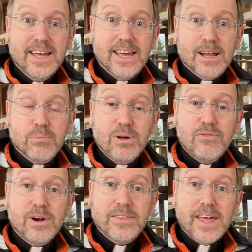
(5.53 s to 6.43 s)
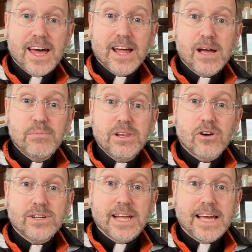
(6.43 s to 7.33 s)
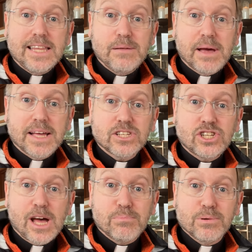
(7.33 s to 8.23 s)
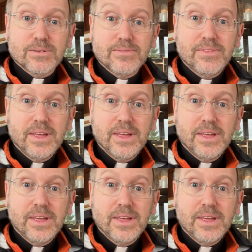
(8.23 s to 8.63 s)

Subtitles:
And a brief one at that, I'm in our daily Mass chapel.